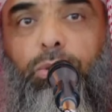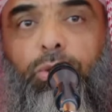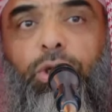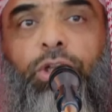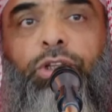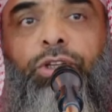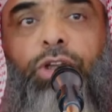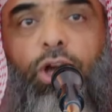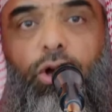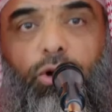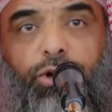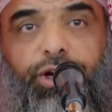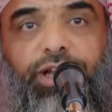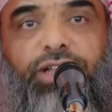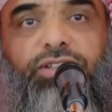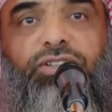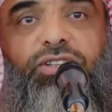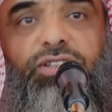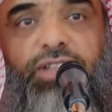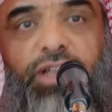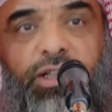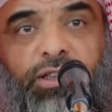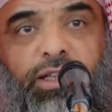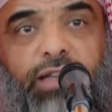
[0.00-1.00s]
will
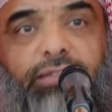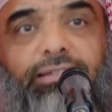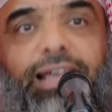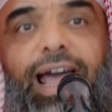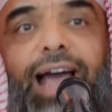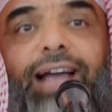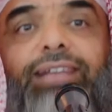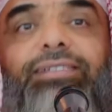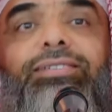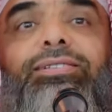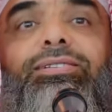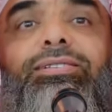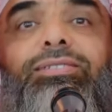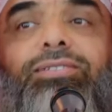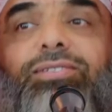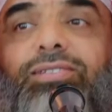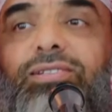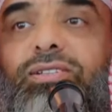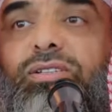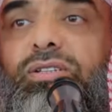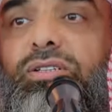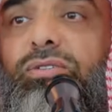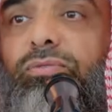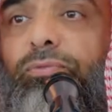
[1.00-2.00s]
notice in the
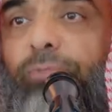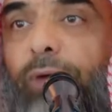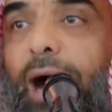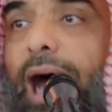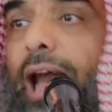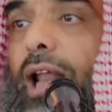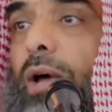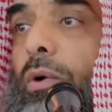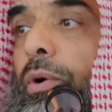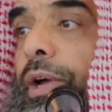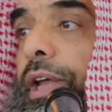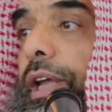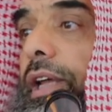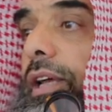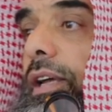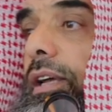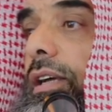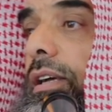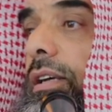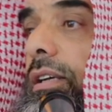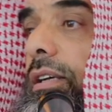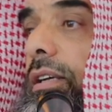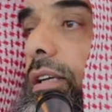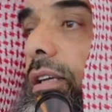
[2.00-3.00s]
texts following
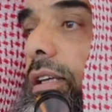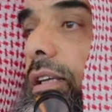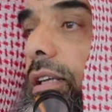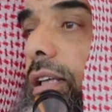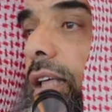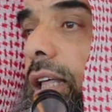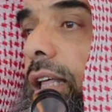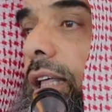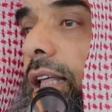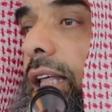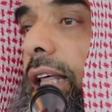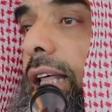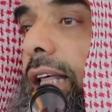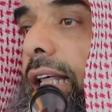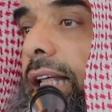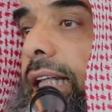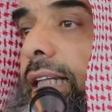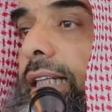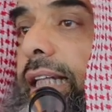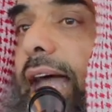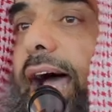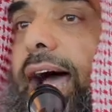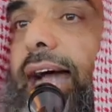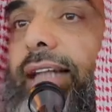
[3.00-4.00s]

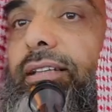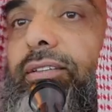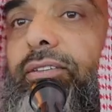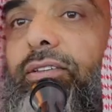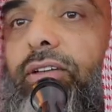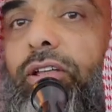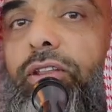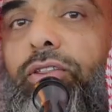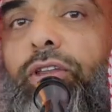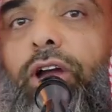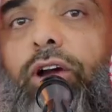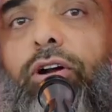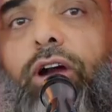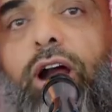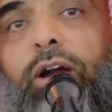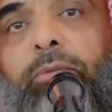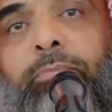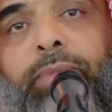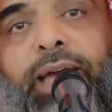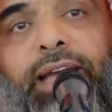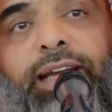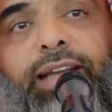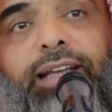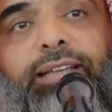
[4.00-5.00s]
that there are
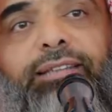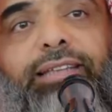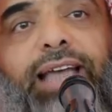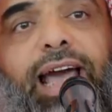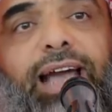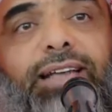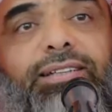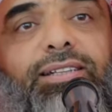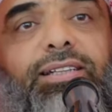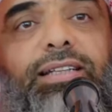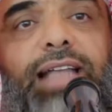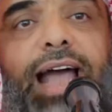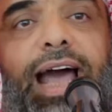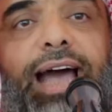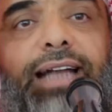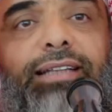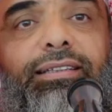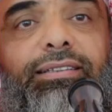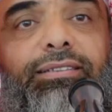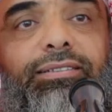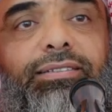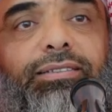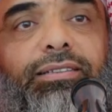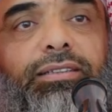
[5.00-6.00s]
many texts
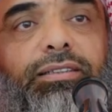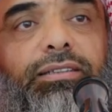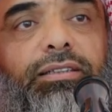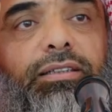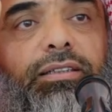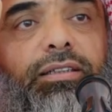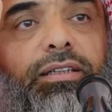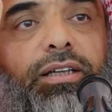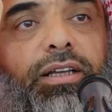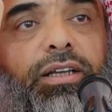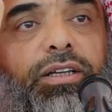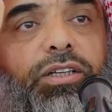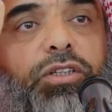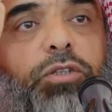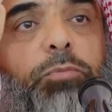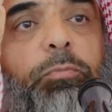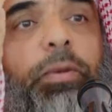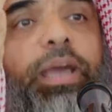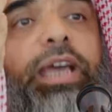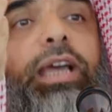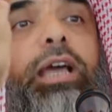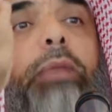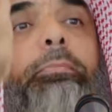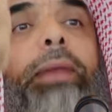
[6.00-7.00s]
that
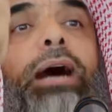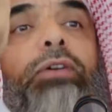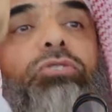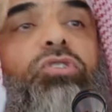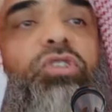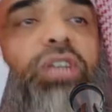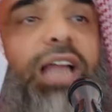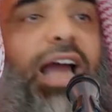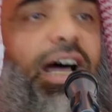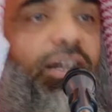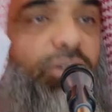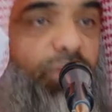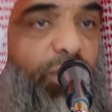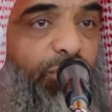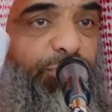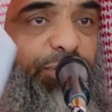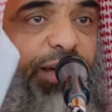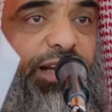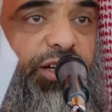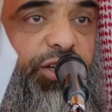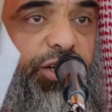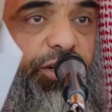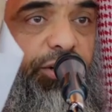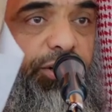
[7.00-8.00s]
speak about Salatul
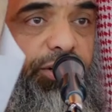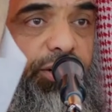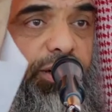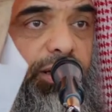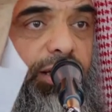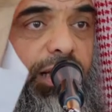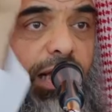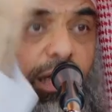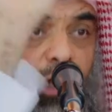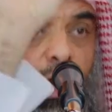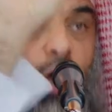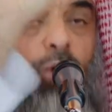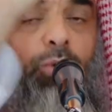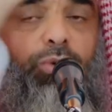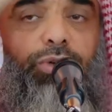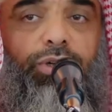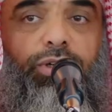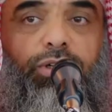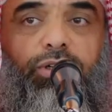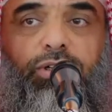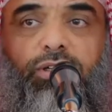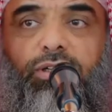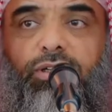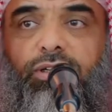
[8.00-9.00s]
Fajr
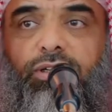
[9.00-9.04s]
alone.